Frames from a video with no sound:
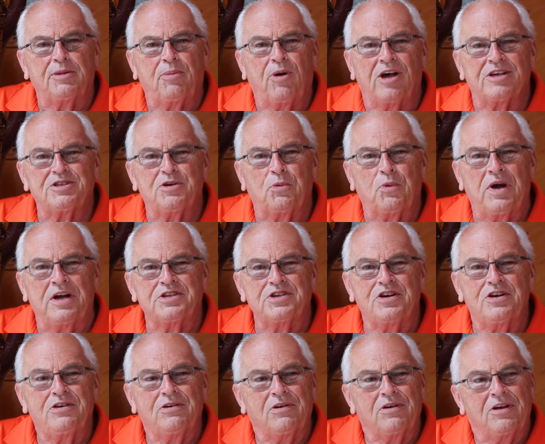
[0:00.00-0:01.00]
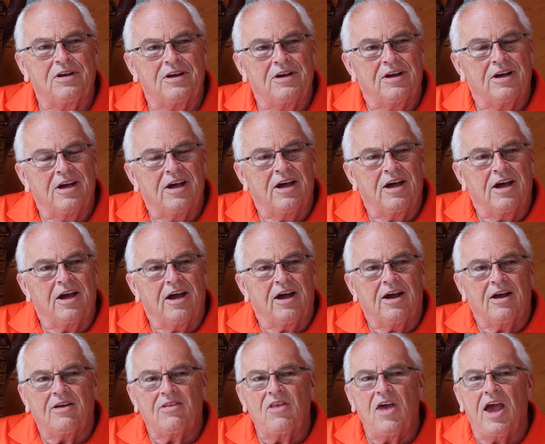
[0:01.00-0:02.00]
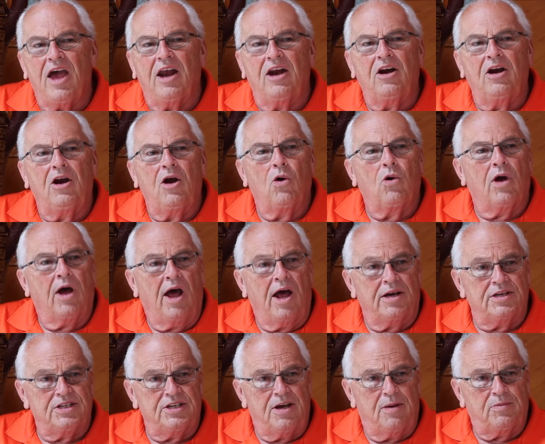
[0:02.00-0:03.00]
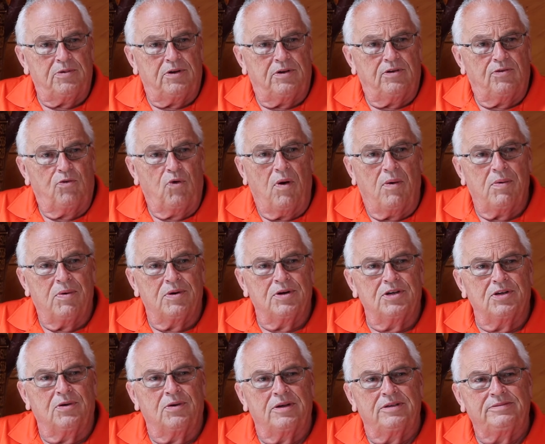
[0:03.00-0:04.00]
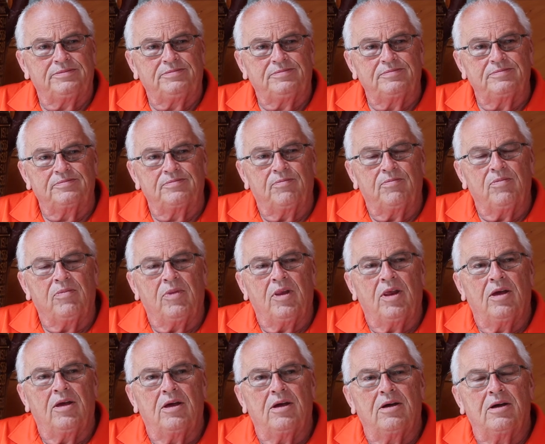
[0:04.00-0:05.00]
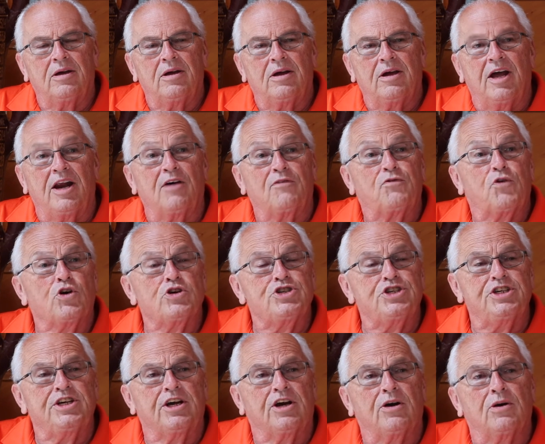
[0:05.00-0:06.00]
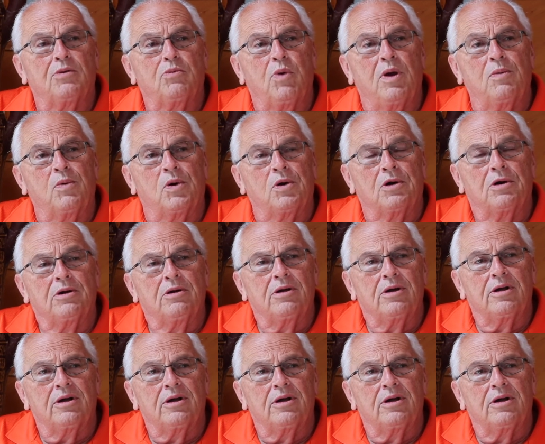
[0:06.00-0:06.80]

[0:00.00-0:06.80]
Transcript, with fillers: deposit wagering, they had no concept what we were doing. And that first year, we would